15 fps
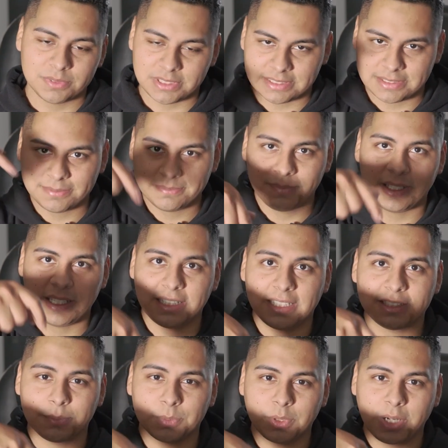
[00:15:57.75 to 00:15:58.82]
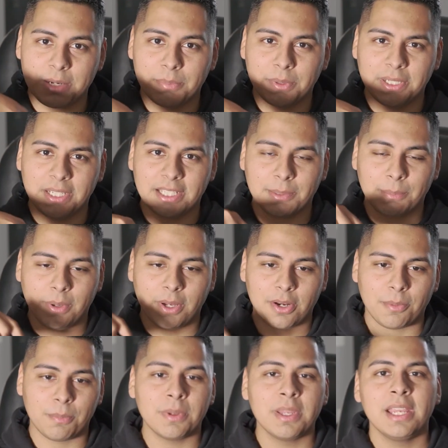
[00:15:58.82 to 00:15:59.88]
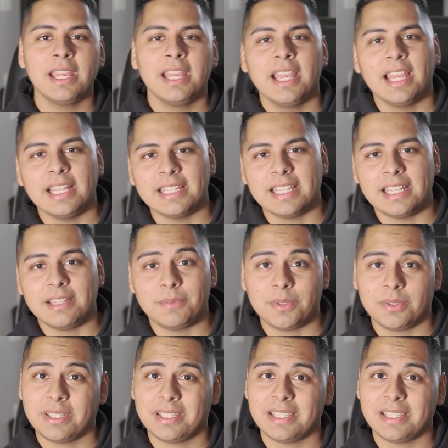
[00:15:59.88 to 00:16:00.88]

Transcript: just hit the subscribe button at the bottom. And then if you